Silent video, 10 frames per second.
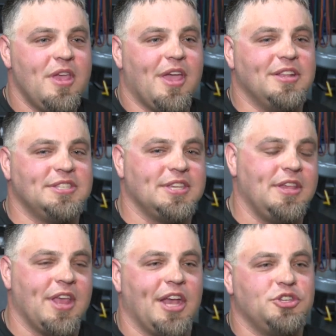and
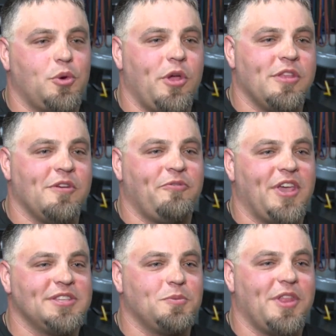seeing that joy in their
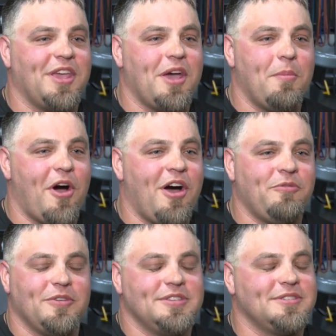face when they come
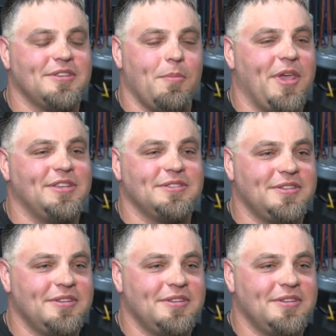off is amazing.